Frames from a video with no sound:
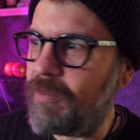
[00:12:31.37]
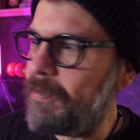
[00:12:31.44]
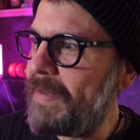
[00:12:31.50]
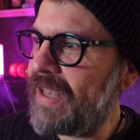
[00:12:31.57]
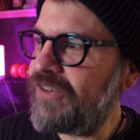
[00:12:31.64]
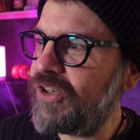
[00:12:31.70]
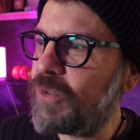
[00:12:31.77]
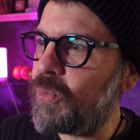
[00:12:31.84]
The
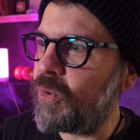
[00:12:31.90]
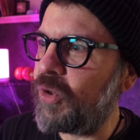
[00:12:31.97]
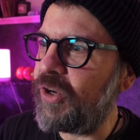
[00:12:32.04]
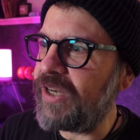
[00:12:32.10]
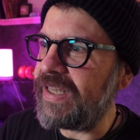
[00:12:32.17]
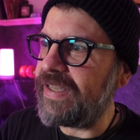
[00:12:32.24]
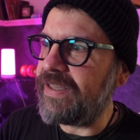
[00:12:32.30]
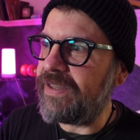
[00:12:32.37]
magic
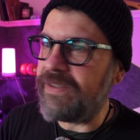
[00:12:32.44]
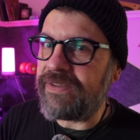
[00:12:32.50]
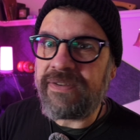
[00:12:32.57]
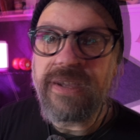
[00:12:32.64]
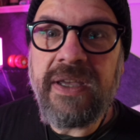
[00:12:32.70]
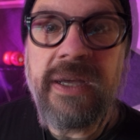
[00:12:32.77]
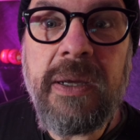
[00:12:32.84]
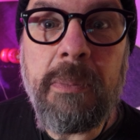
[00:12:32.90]
word is
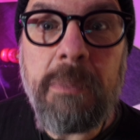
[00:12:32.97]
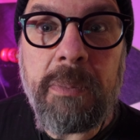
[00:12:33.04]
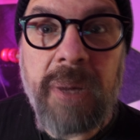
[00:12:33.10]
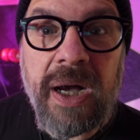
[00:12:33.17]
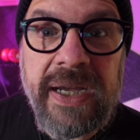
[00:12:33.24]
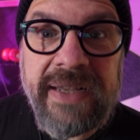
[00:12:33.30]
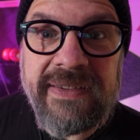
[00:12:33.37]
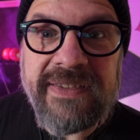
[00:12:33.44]

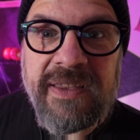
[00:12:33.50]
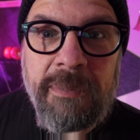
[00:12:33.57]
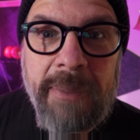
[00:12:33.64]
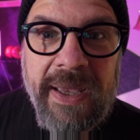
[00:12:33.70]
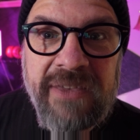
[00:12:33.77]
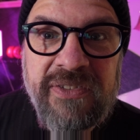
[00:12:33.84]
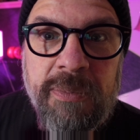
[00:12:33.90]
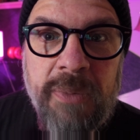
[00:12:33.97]
Bug is the
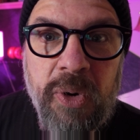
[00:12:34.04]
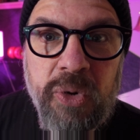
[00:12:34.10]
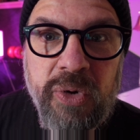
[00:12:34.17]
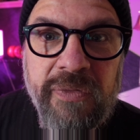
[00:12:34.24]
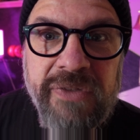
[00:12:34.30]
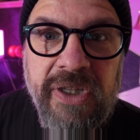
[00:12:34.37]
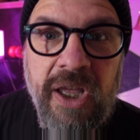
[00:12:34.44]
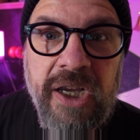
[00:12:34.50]
best
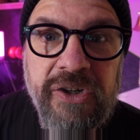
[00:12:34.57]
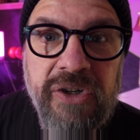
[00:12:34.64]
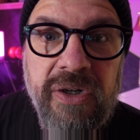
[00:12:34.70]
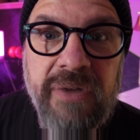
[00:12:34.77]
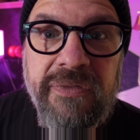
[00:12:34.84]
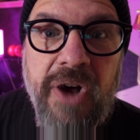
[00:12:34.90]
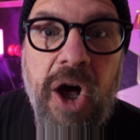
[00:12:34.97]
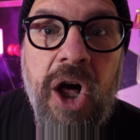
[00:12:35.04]
motovlogger
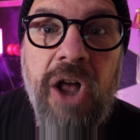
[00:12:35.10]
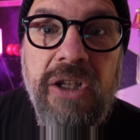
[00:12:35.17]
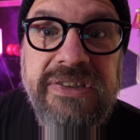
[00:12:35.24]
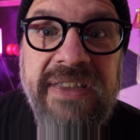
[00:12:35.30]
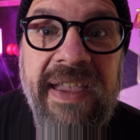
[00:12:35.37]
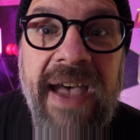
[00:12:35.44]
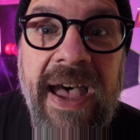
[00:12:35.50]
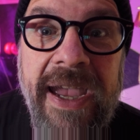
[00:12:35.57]
of all
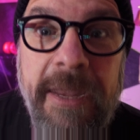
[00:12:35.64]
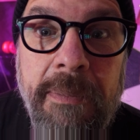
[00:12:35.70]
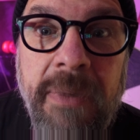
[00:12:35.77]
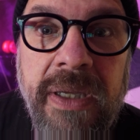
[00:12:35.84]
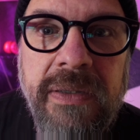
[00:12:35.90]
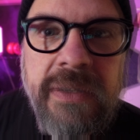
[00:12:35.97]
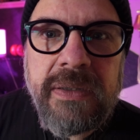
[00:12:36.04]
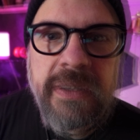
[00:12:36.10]
time.
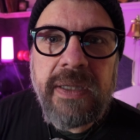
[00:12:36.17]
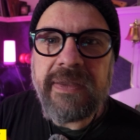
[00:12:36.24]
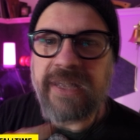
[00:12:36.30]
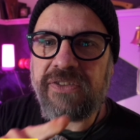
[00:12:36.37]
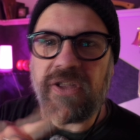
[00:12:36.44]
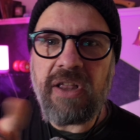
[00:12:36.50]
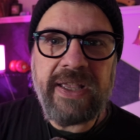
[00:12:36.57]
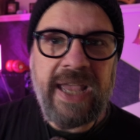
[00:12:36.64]

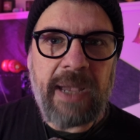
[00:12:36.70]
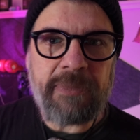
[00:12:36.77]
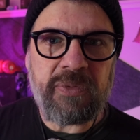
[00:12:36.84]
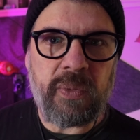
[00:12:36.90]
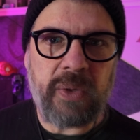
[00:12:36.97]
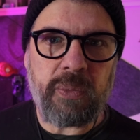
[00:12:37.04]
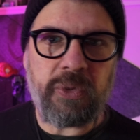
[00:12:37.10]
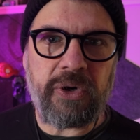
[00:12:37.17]
That's all
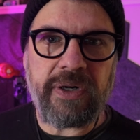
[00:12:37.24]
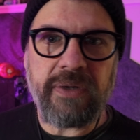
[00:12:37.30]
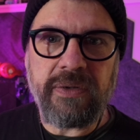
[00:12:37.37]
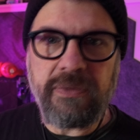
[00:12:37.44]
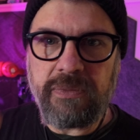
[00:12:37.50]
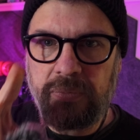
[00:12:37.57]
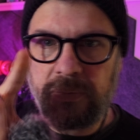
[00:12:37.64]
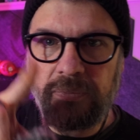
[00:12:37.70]
caps, one word.
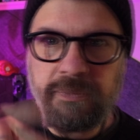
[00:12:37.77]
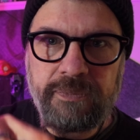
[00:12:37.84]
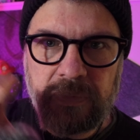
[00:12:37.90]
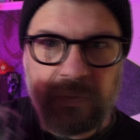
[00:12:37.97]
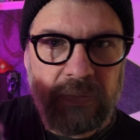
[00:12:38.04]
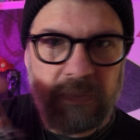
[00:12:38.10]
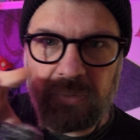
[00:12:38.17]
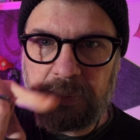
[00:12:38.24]
You
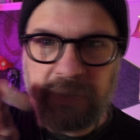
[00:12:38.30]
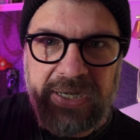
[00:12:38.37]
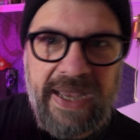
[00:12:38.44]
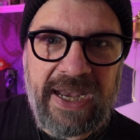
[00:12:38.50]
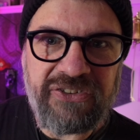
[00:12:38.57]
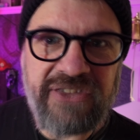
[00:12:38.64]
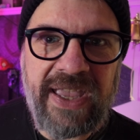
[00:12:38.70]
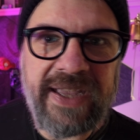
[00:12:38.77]
can put a
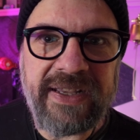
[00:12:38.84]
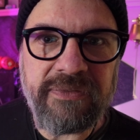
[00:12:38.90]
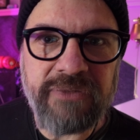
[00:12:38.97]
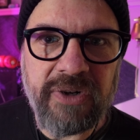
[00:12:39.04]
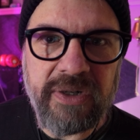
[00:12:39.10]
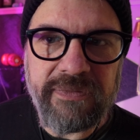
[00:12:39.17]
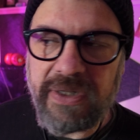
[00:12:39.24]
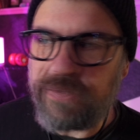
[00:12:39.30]
hashtag in
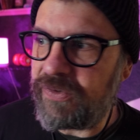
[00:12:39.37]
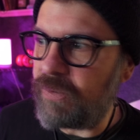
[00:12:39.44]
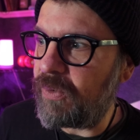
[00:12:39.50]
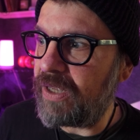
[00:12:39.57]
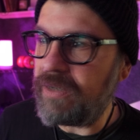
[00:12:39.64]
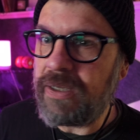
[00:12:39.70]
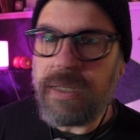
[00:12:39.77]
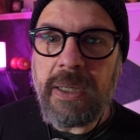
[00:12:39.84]
front of it if you
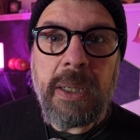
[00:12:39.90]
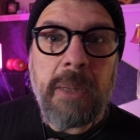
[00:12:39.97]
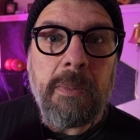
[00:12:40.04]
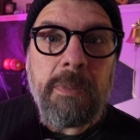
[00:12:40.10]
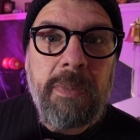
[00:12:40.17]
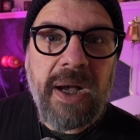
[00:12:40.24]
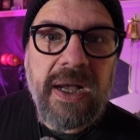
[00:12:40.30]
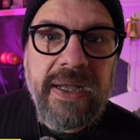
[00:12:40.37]
want.
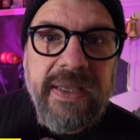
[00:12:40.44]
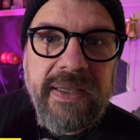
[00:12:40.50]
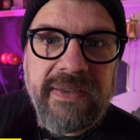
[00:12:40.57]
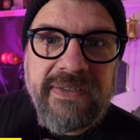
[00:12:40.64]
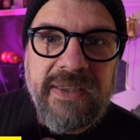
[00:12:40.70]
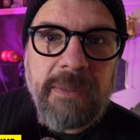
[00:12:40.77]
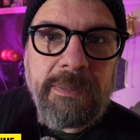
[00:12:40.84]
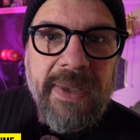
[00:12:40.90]
Bug
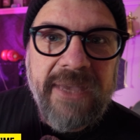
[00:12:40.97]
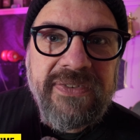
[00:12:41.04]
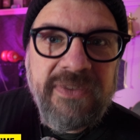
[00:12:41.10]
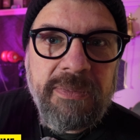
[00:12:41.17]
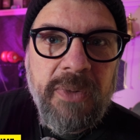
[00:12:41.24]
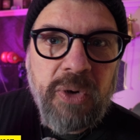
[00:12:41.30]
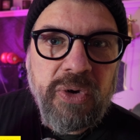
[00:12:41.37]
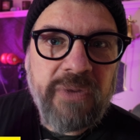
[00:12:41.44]
is the
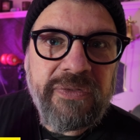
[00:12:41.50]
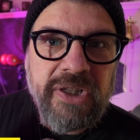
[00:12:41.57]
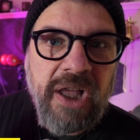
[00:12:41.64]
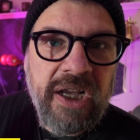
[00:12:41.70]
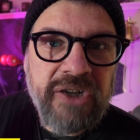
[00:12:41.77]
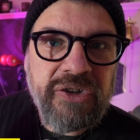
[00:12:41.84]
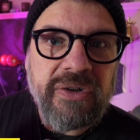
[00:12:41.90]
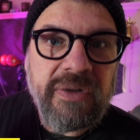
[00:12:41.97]
best
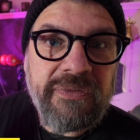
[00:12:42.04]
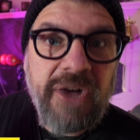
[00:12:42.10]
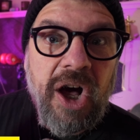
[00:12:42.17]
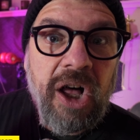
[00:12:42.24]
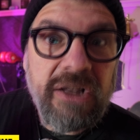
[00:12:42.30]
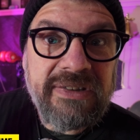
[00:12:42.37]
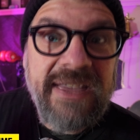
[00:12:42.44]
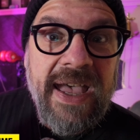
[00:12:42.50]
motovlogger of
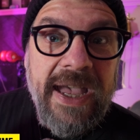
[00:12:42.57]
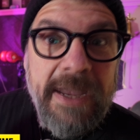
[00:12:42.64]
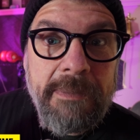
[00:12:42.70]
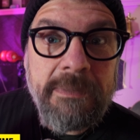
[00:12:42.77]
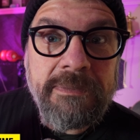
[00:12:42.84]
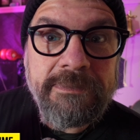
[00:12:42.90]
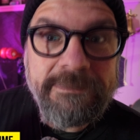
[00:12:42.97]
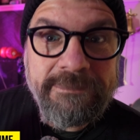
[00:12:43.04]
all time.